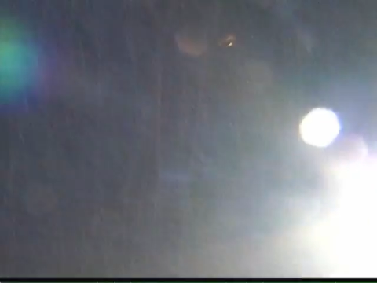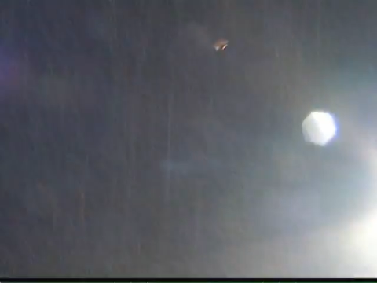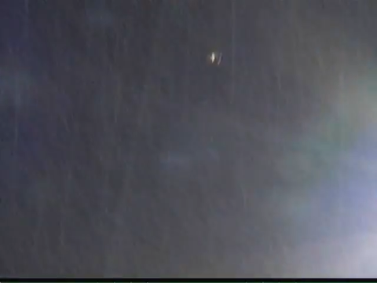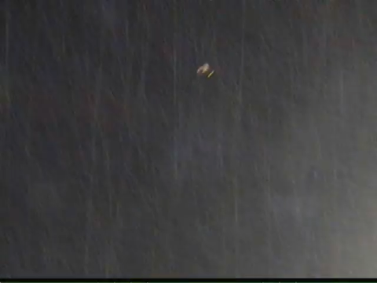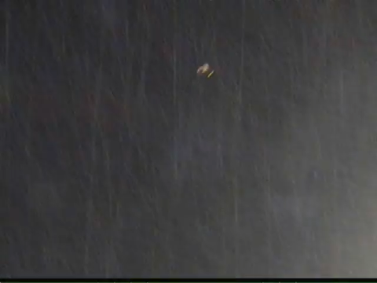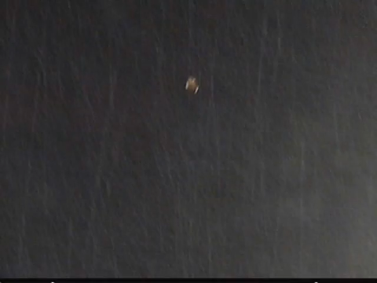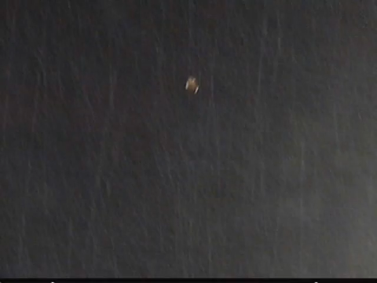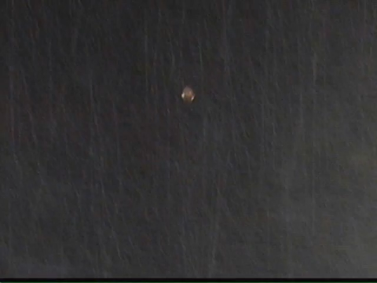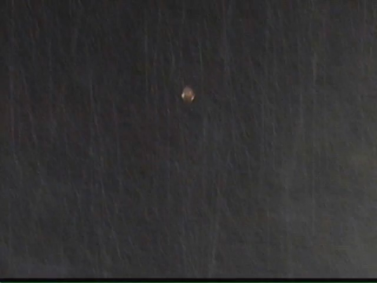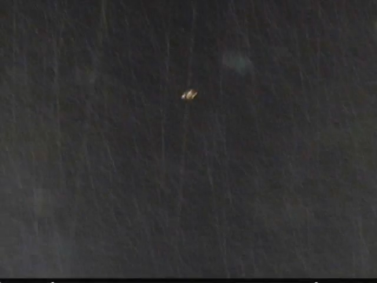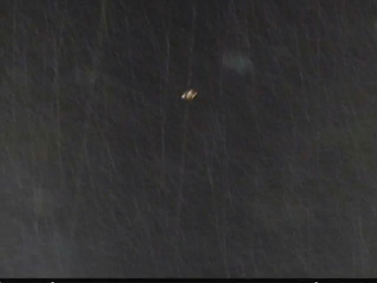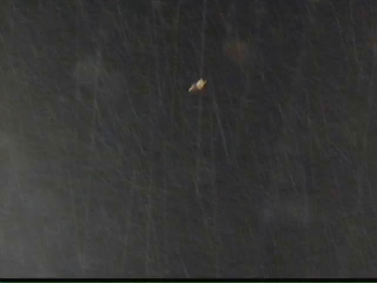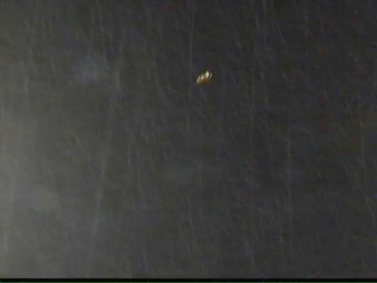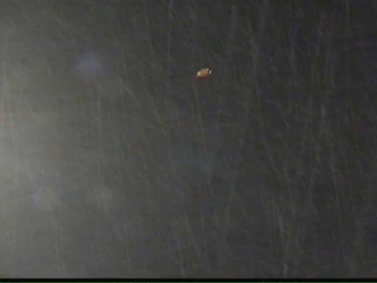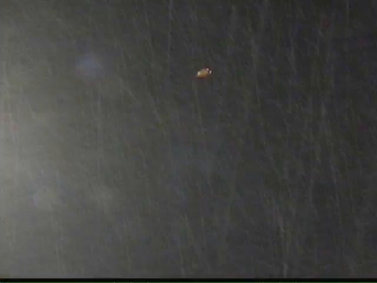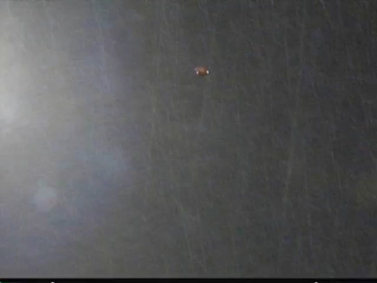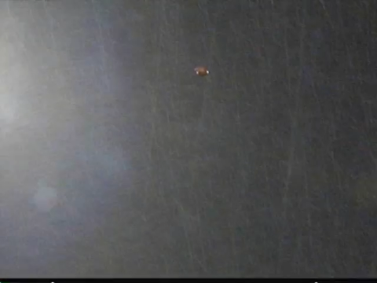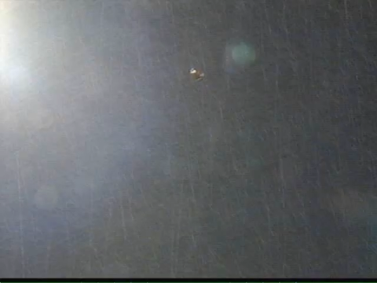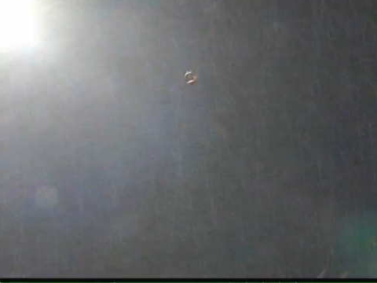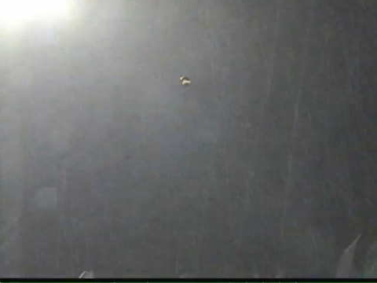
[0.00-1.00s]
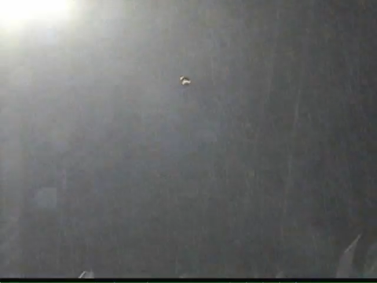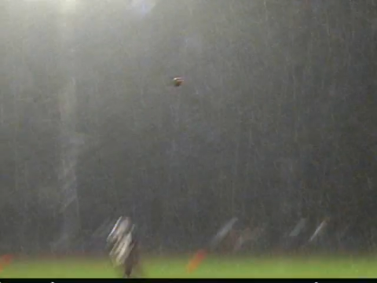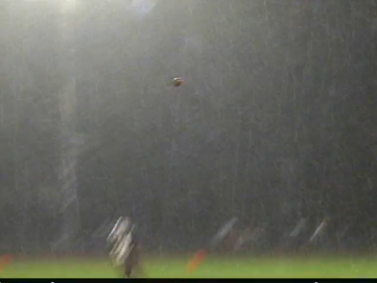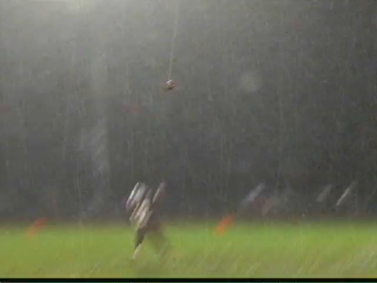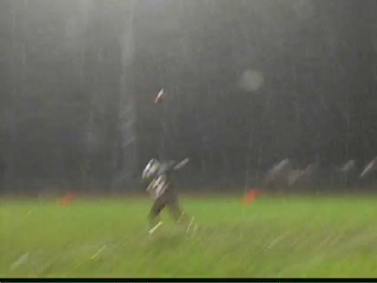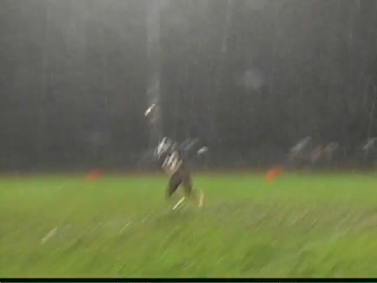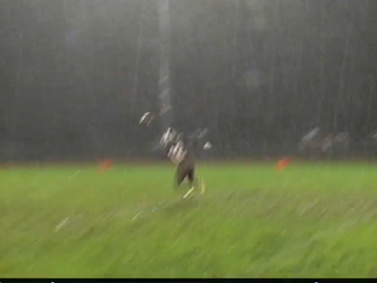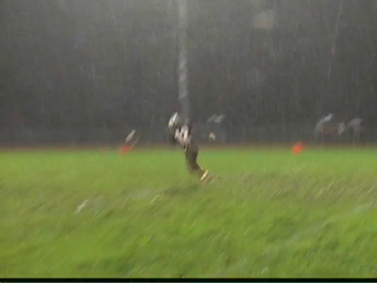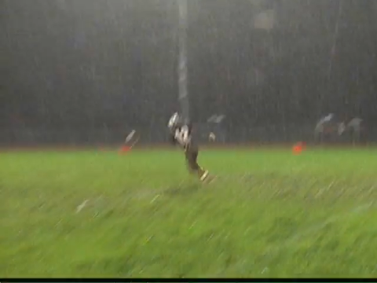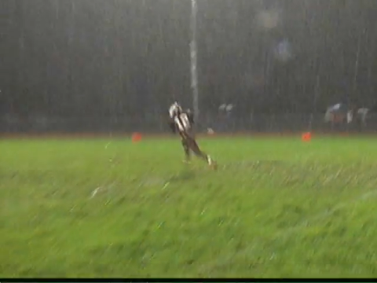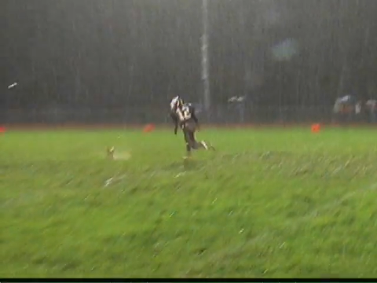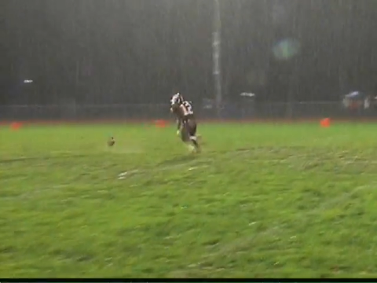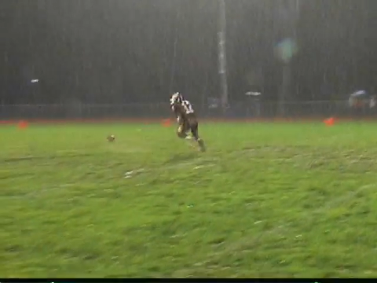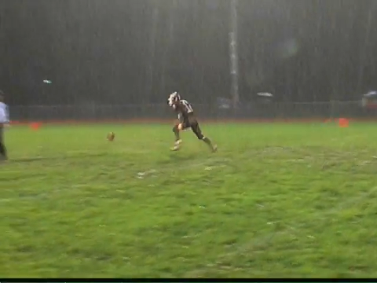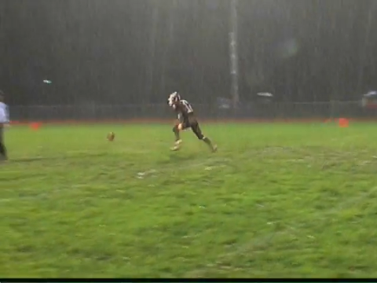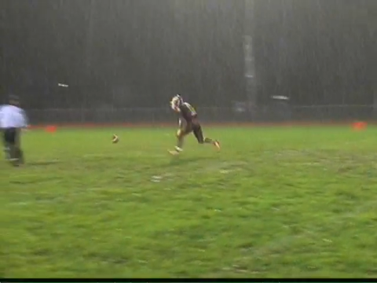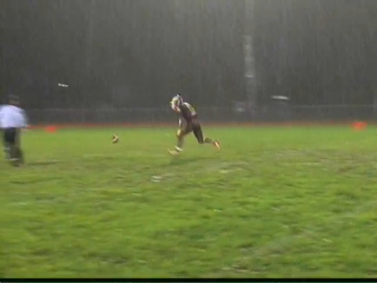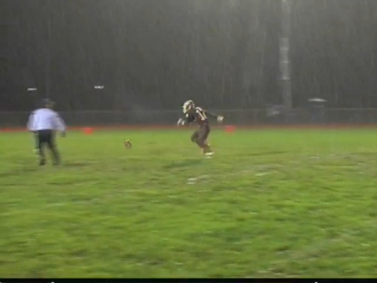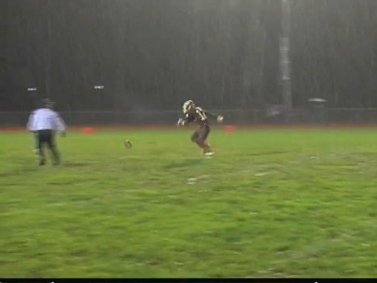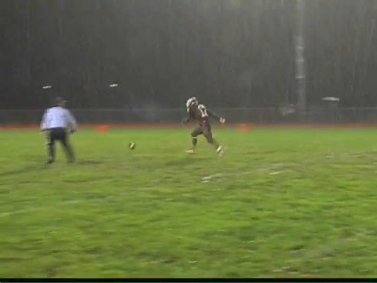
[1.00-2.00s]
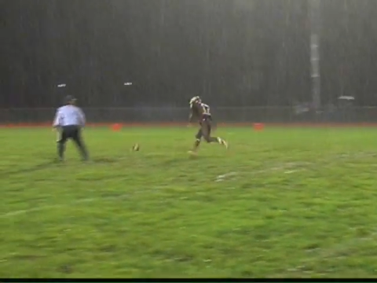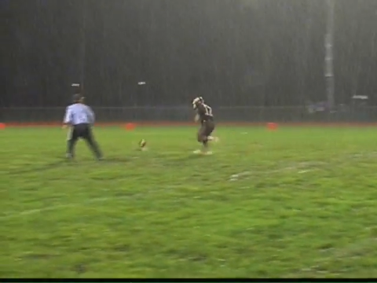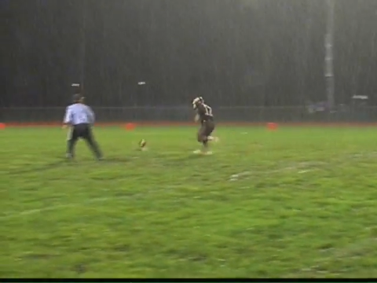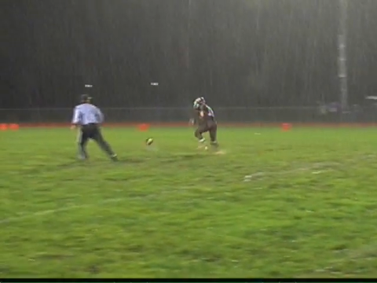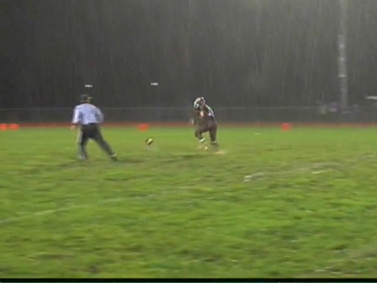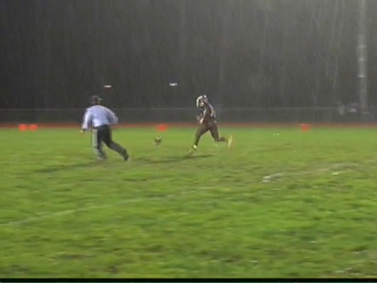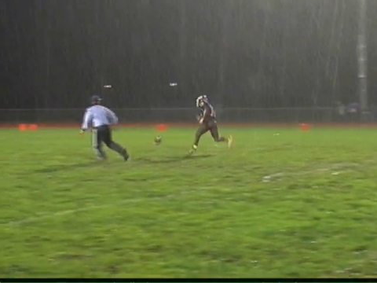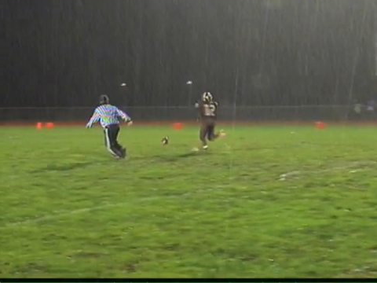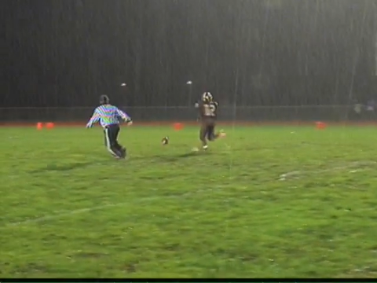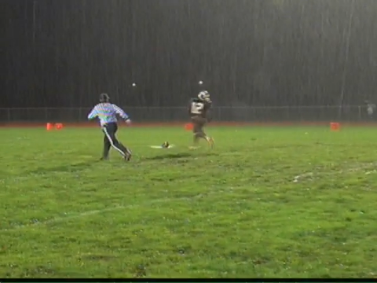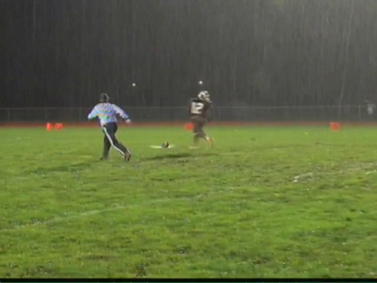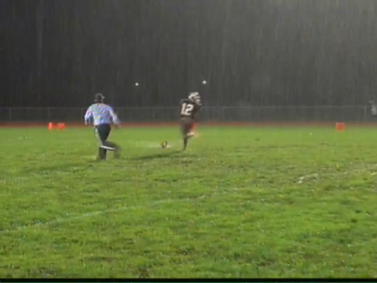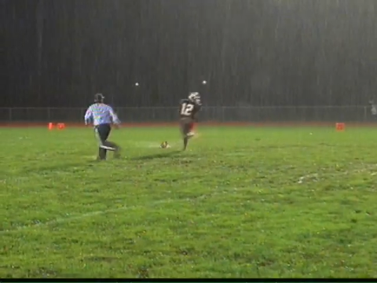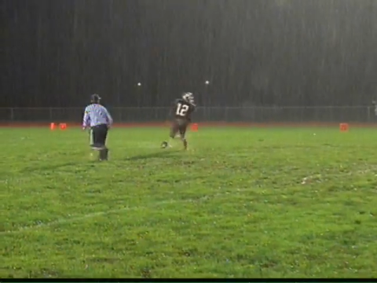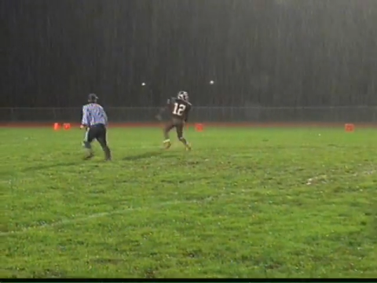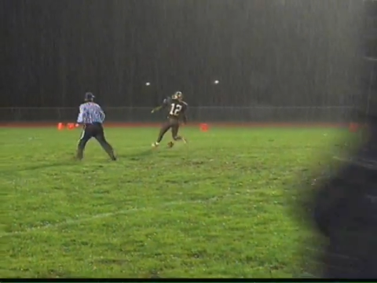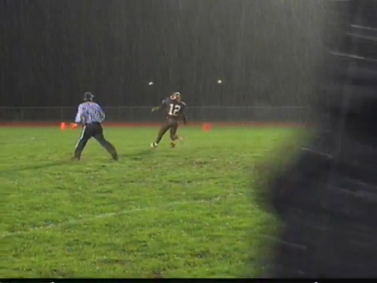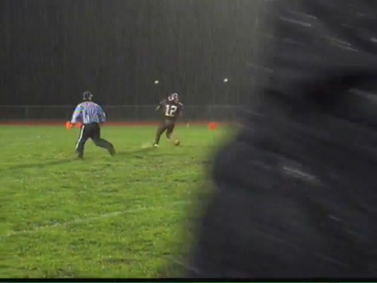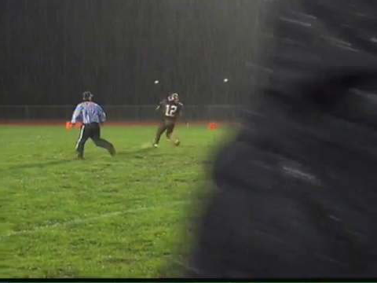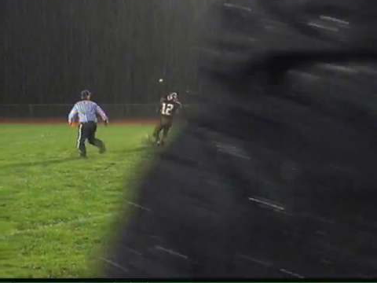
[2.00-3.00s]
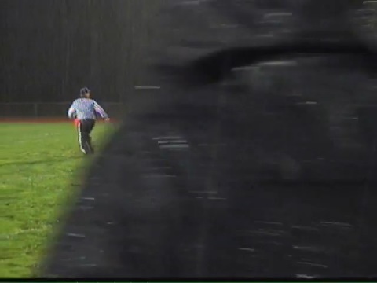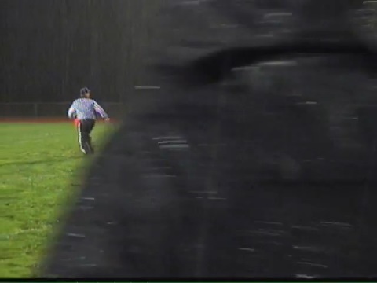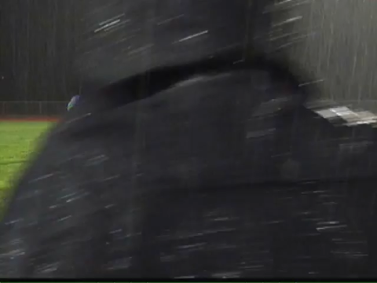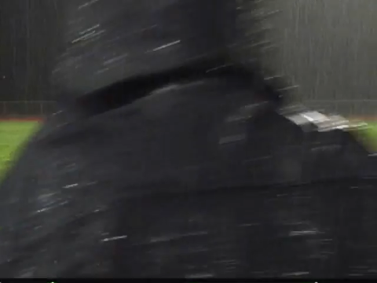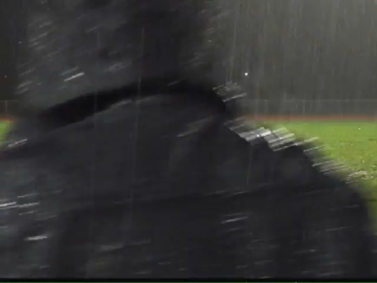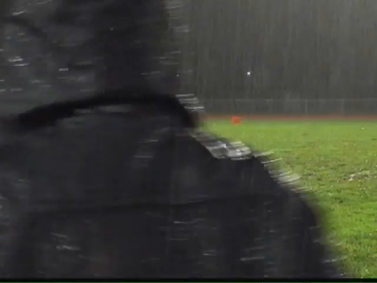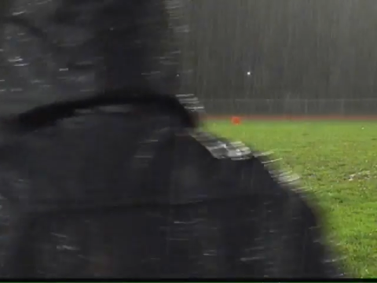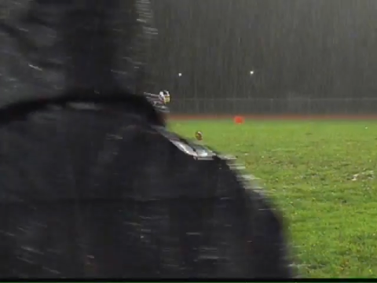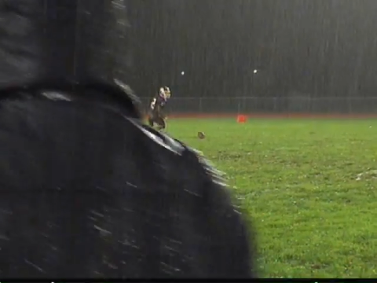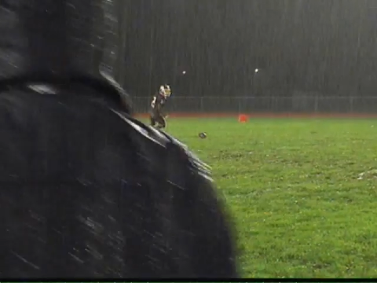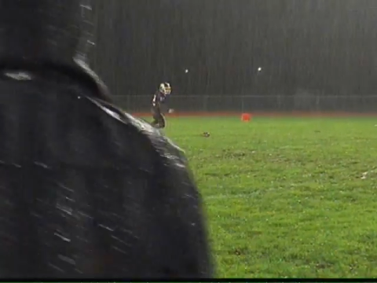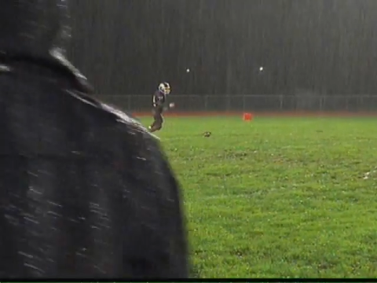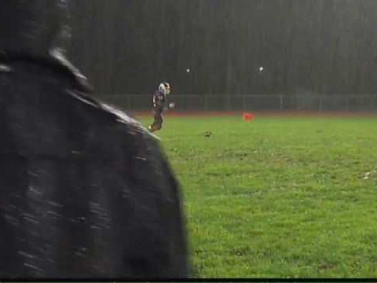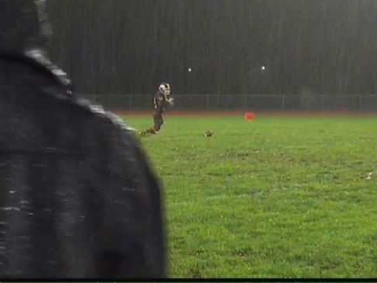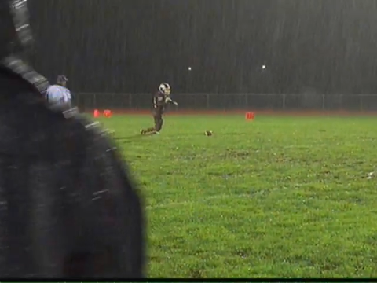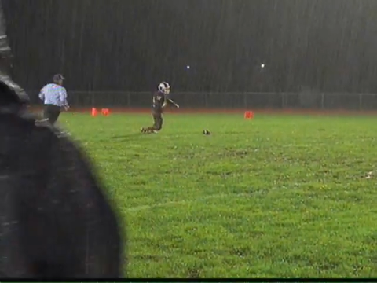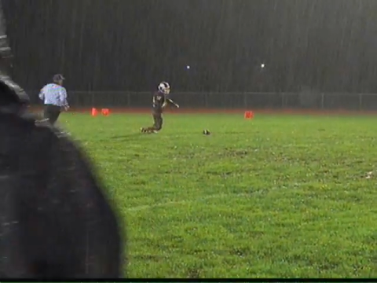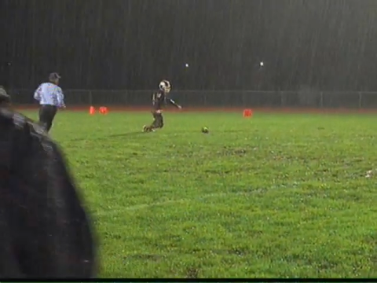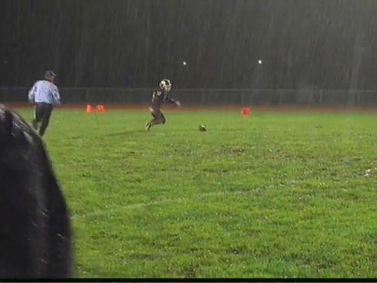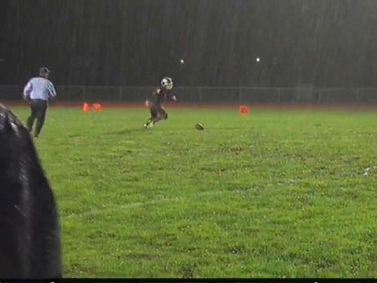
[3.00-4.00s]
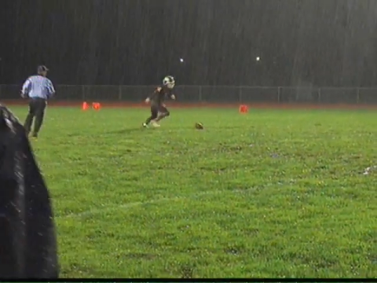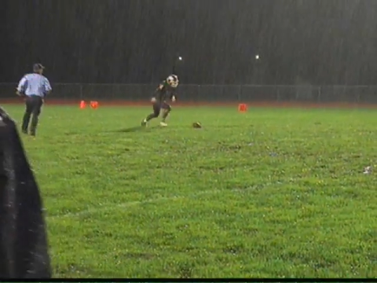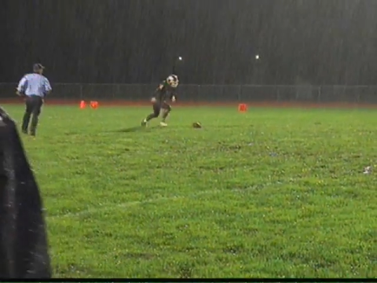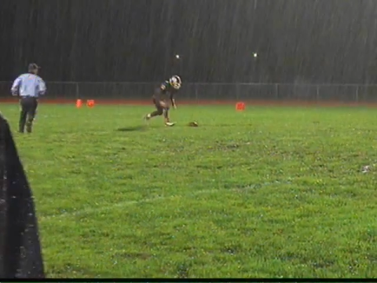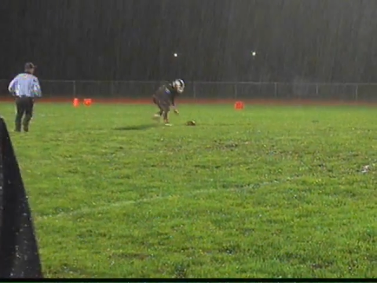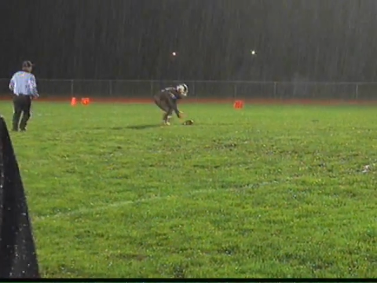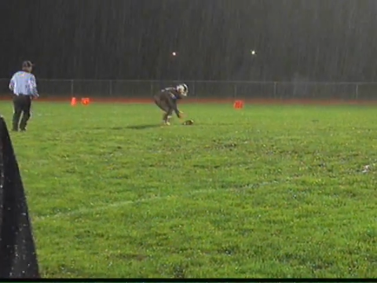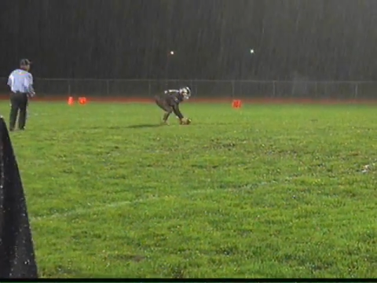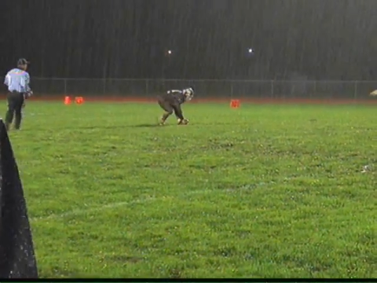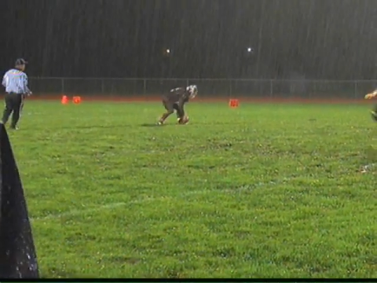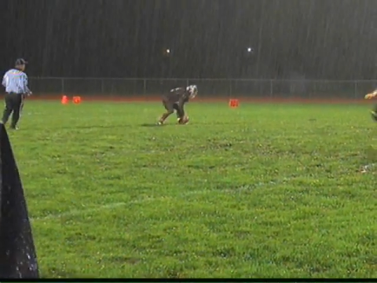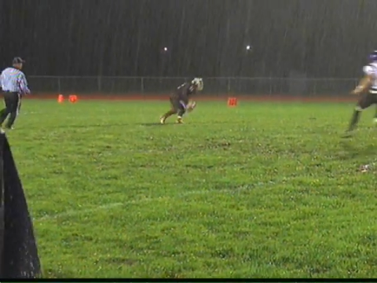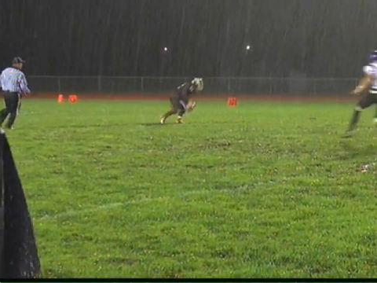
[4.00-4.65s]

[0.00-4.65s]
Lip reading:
[unreadable: no face in view]